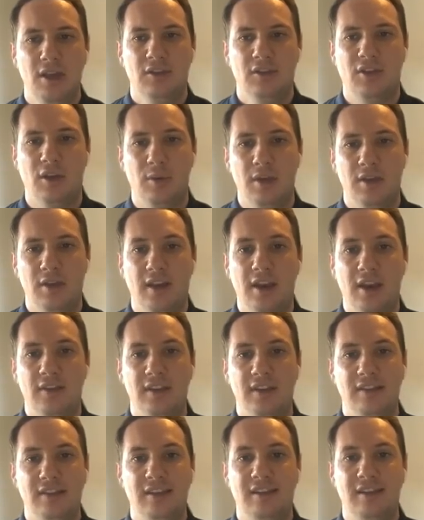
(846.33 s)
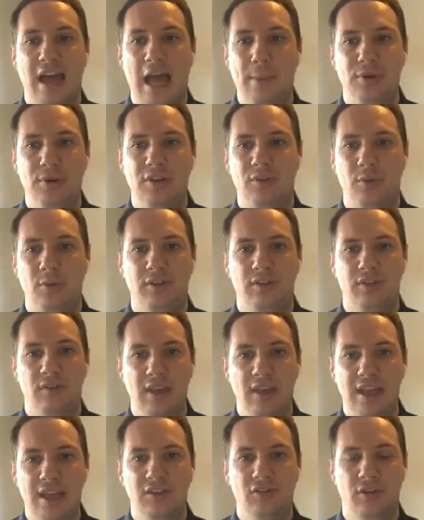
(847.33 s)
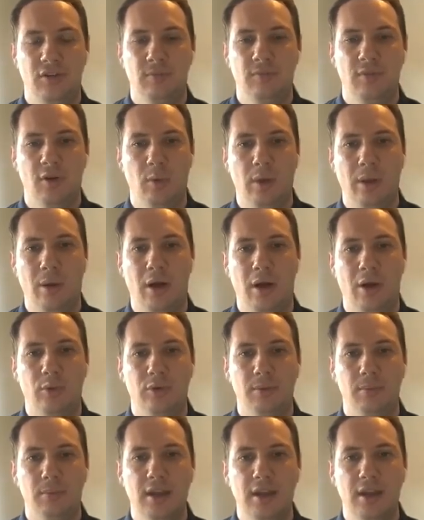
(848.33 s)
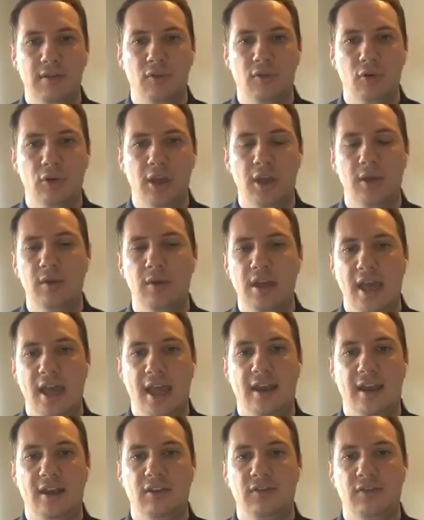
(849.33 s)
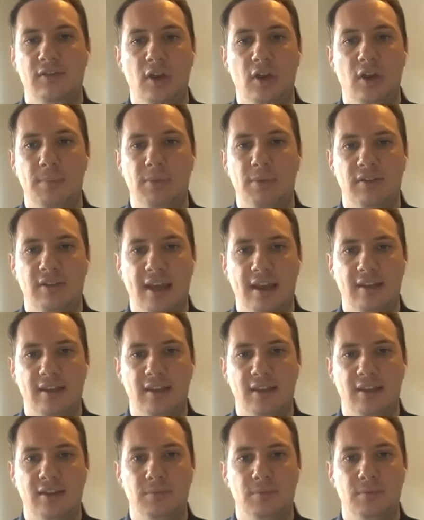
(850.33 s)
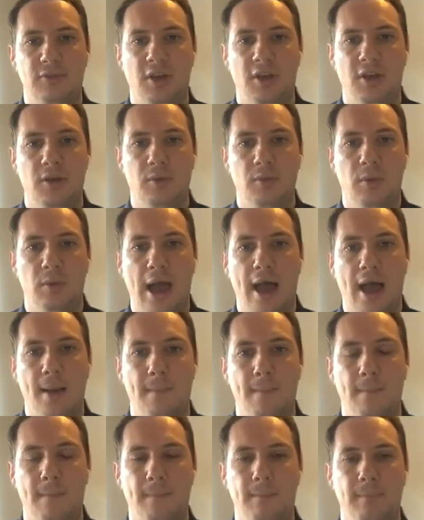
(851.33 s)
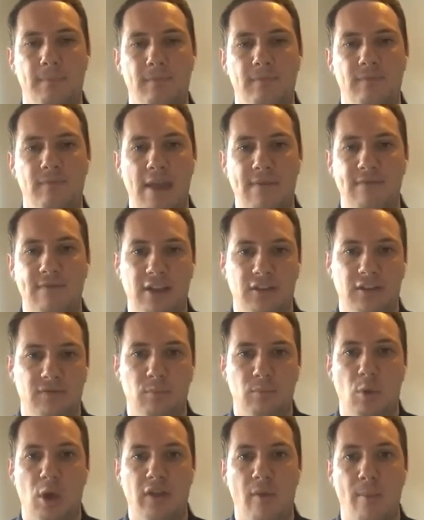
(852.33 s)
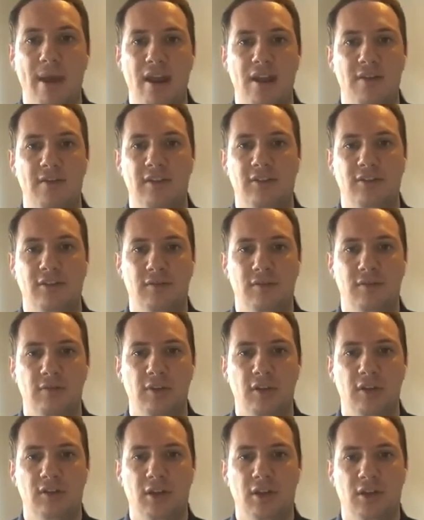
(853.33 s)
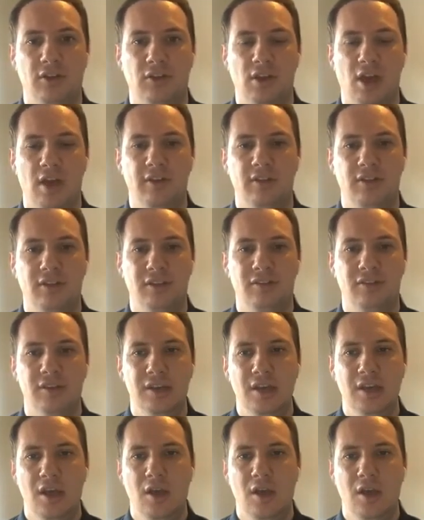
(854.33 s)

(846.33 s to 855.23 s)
So if anything did happen to us in the interim that we were holding money for you, it is fully protected. So yeah, that's one of the benefits of using our services.